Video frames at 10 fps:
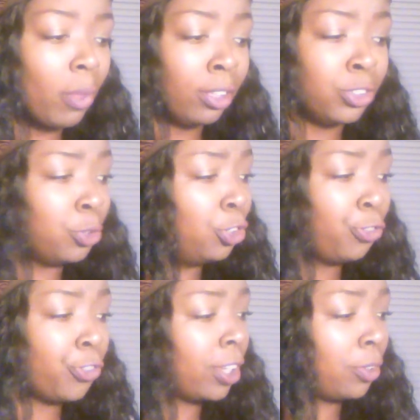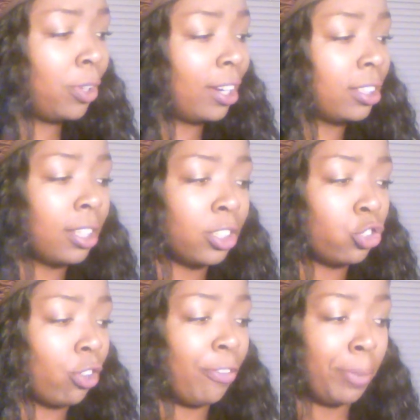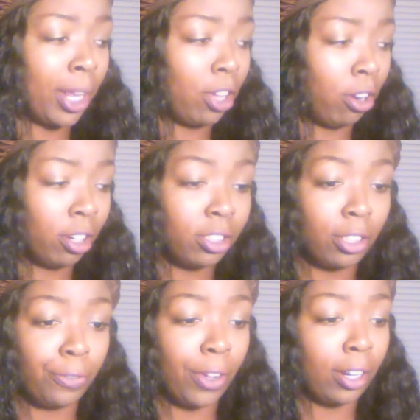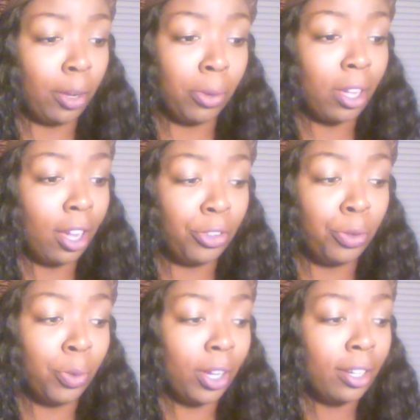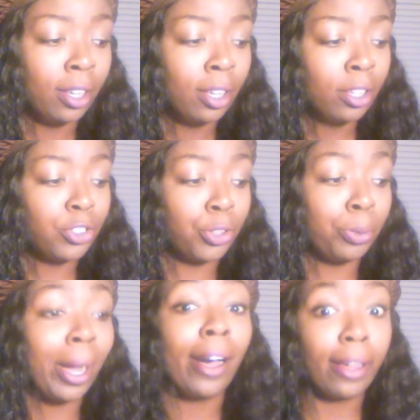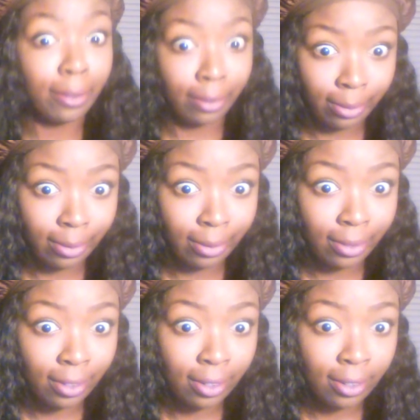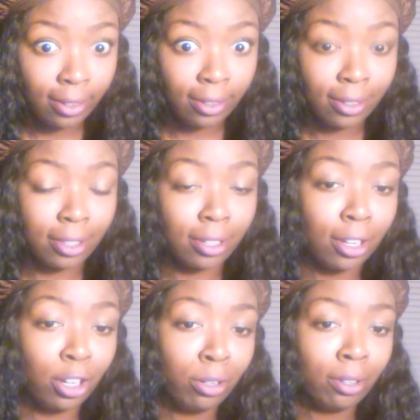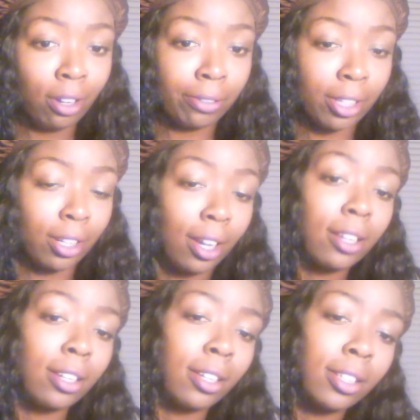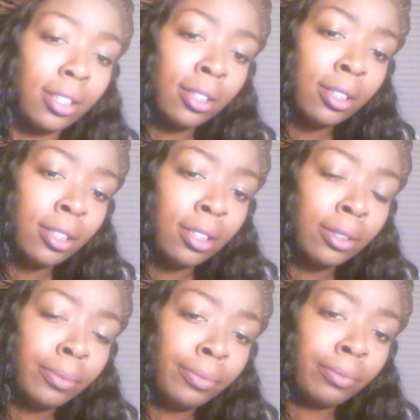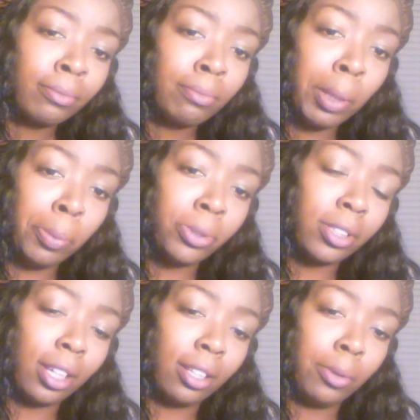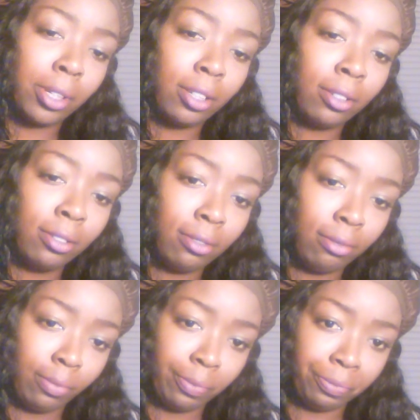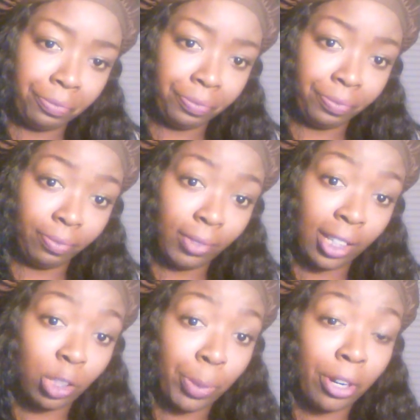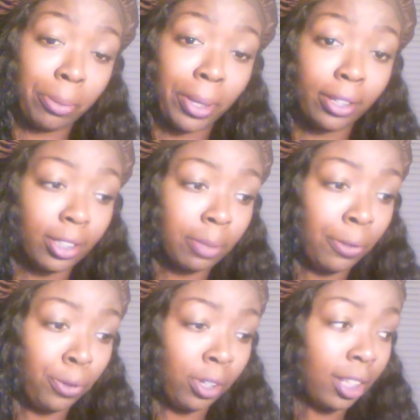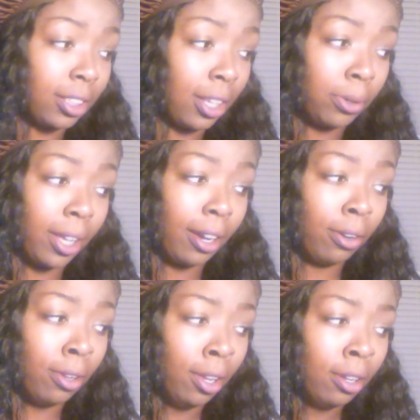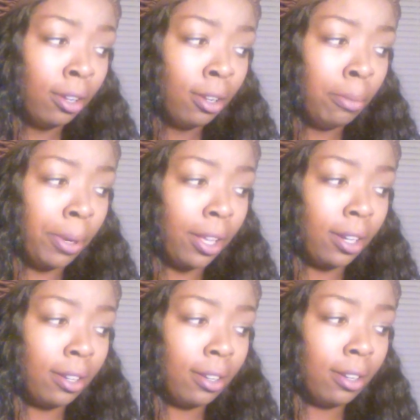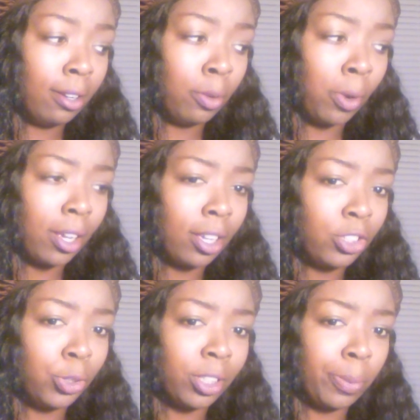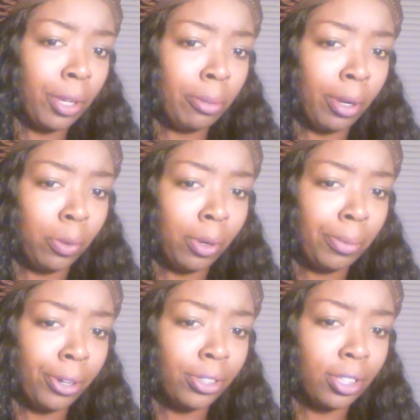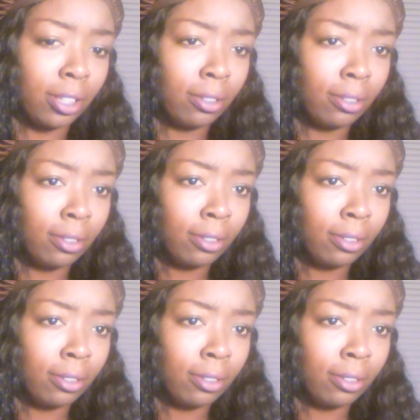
Do you feel like you got to test drive many cars to find out what kind you want to buy? You know, off the lot. Like, people say they want to experiment before they settle down. But why can't you experiment with one person?